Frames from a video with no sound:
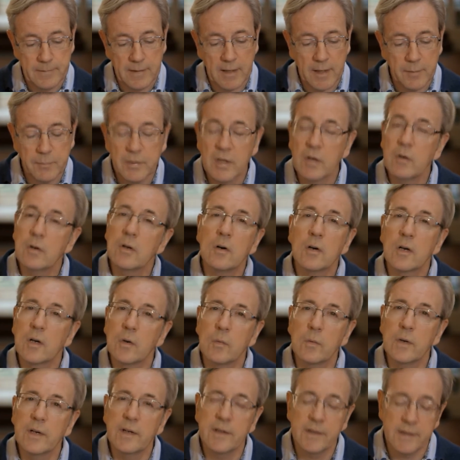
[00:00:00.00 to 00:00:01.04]
I'm no longer
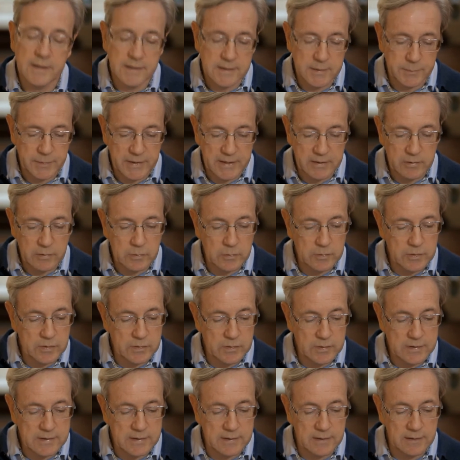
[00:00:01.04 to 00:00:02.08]
worthy to be called
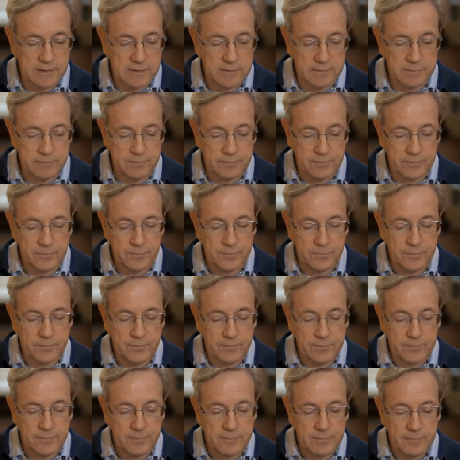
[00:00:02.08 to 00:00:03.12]
your son.
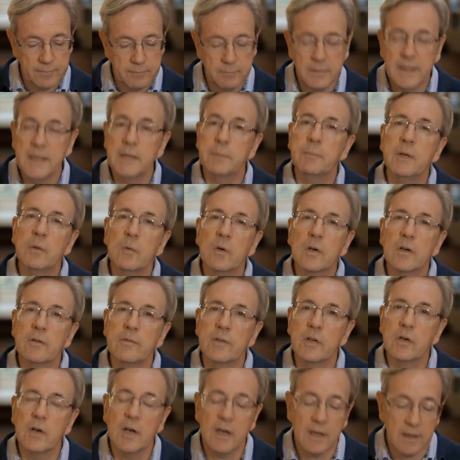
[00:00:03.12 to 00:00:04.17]
Make me one
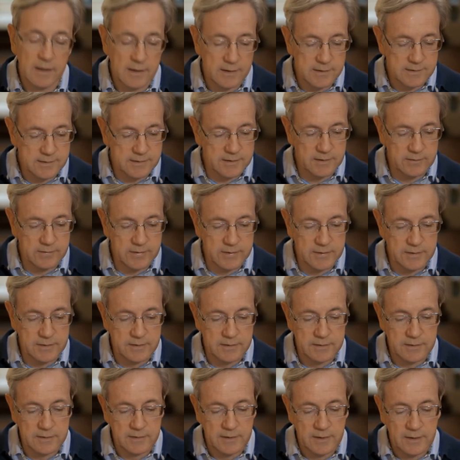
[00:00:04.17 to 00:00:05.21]
of your hired
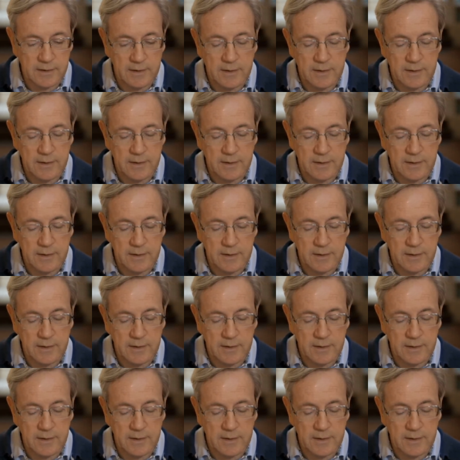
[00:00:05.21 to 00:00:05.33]
servants.'